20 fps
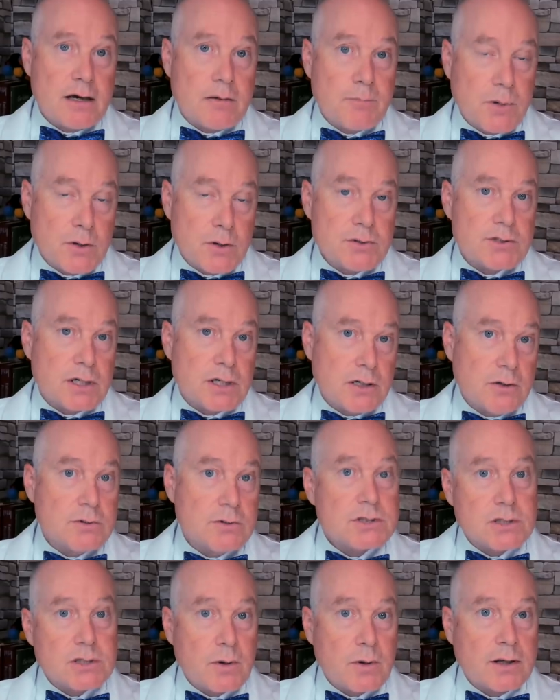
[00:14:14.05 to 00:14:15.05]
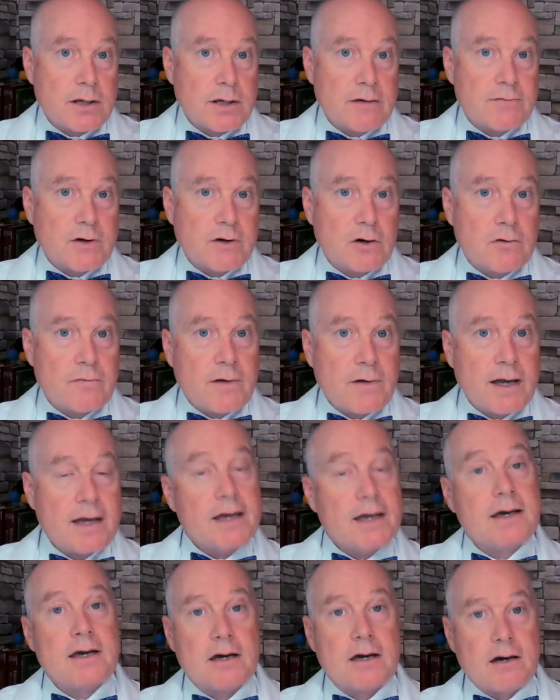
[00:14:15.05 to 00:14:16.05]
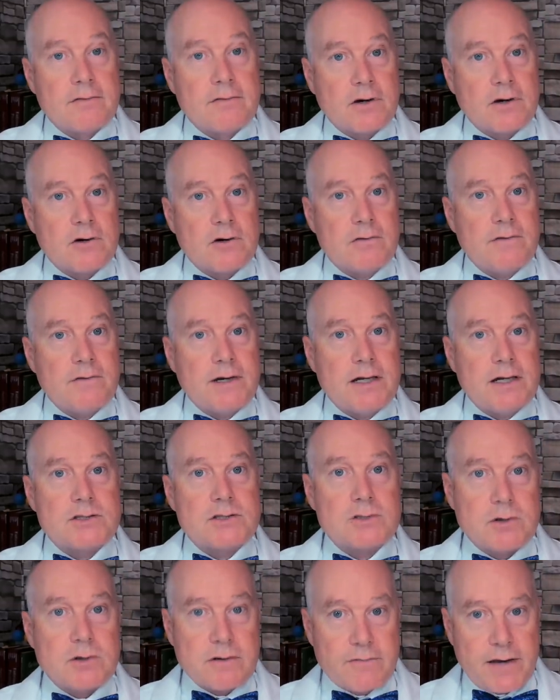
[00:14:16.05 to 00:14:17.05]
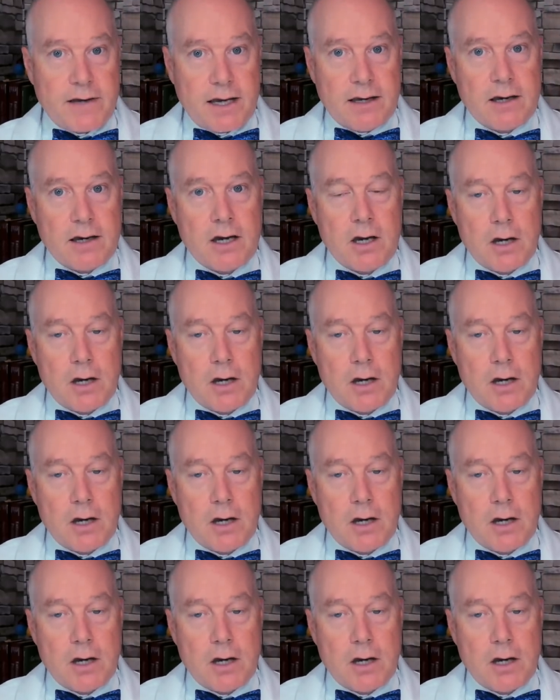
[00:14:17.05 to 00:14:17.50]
of post-acute sequelae of COVID. Of COVID, it's sort of a